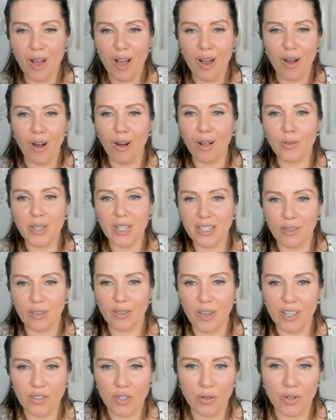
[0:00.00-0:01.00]
always
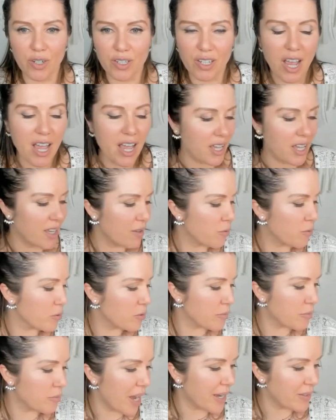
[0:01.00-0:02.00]
adventurous. You
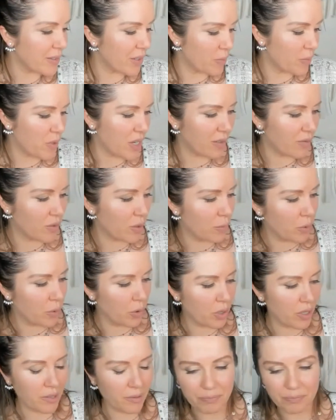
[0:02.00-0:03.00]
reminded me in the
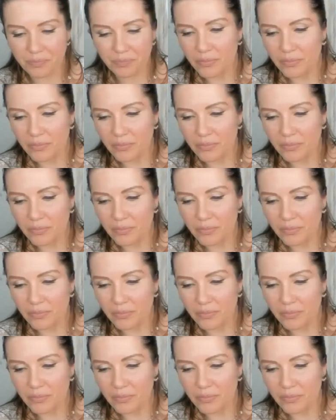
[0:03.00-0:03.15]
book